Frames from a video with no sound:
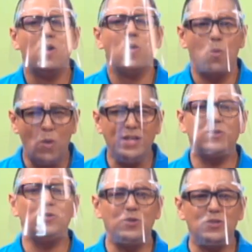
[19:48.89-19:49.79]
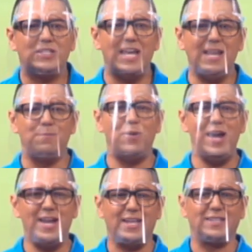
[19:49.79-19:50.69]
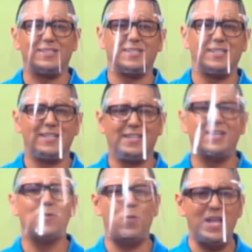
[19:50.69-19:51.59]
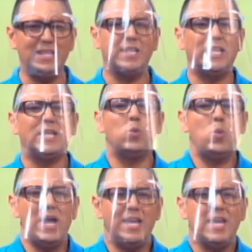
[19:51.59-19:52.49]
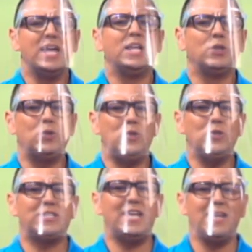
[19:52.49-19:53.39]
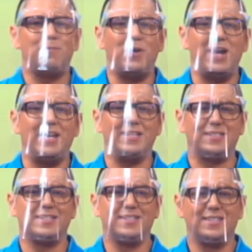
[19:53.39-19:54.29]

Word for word: When do you celebrate it? When, when do you celebrate it?